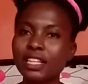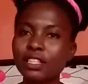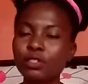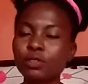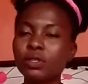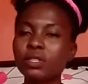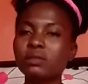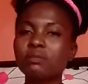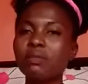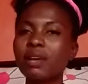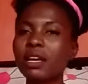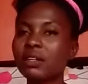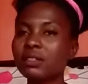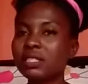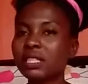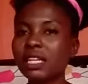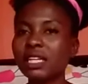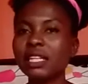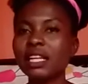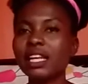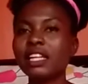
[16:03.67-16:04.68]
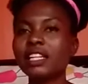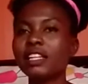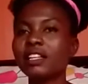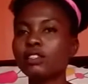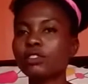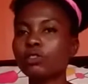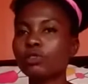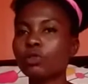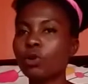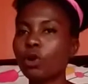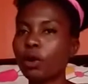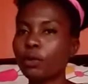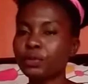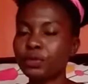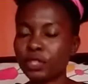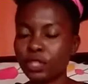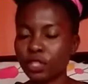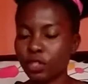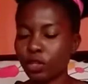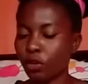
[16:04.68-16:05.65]
So it's melted and there's no
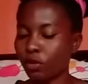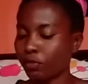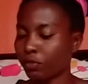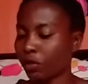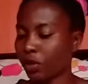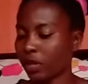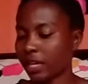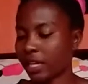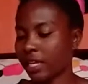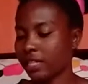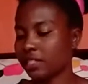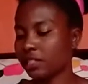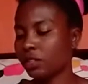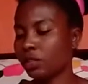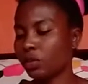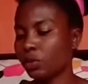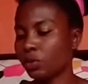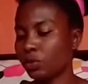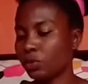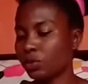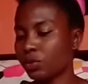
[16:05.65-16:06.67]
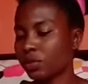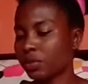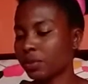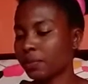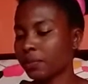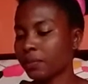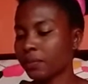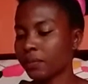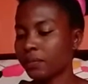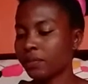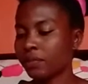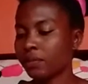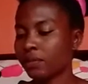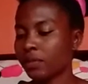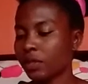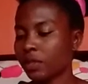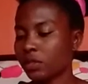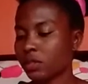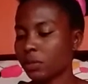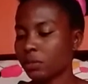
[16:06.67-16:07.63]
option of getting loose.
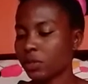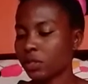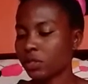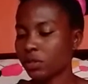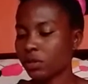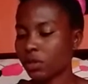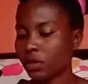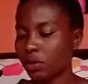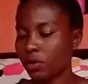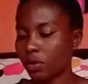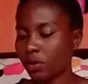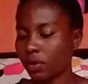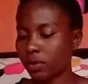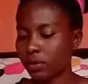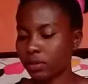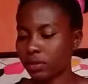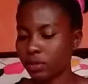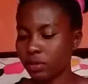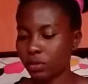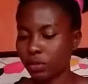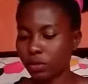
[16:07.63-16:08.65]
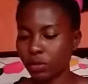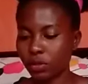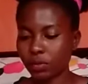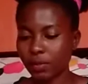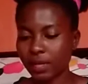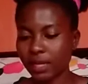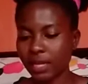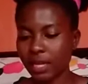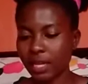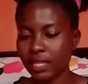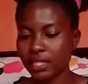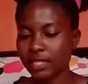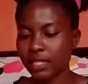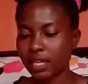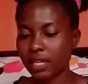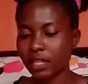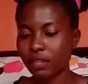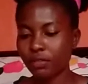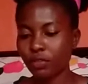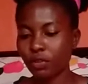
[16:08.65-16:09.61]
I'm just going to go on to use my lighter,
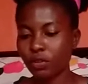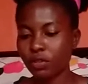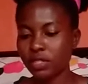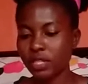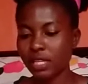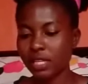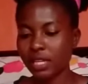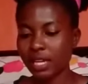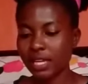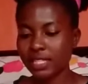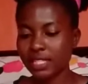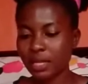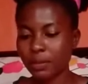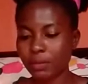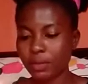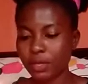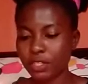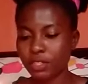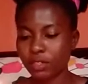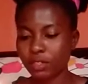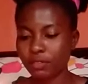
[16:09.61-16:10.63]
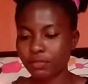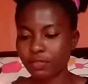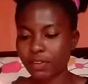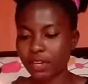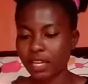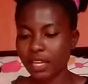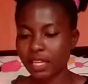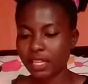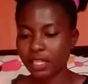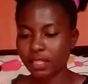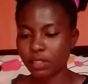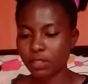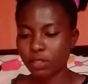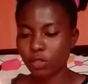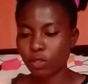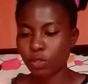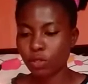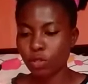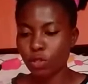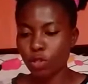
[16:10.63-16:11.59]
and if you're using a lighter, make sure the fire is
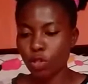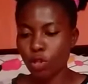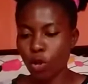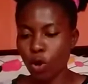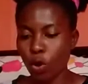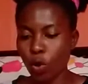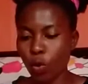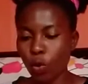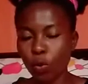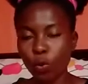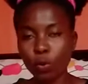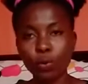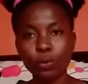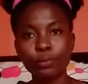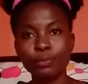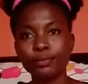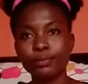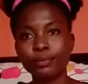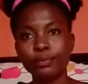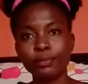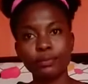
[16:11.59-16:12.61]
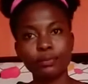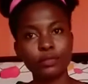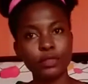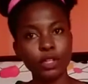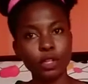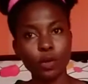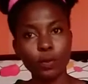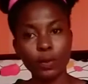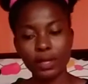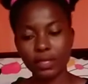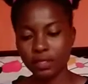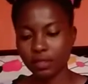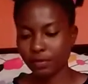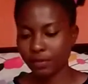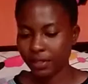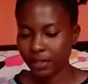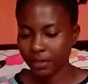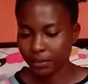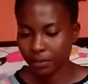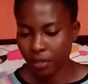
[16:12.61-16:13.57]
low, the lowest of
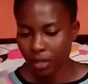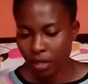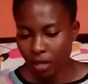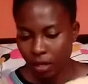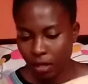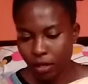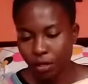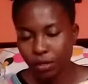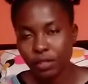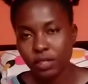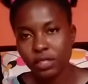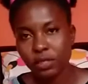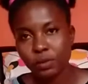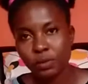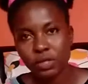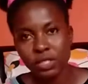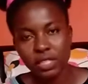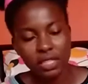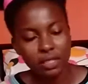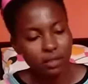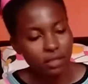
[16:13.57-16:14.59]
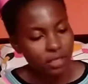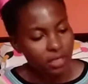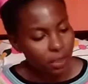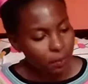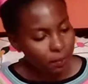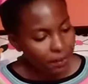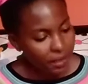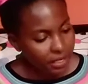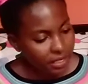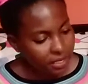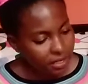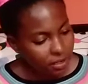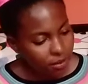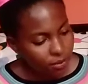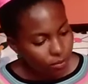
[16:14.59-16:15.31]
it. You just tilt it a bit.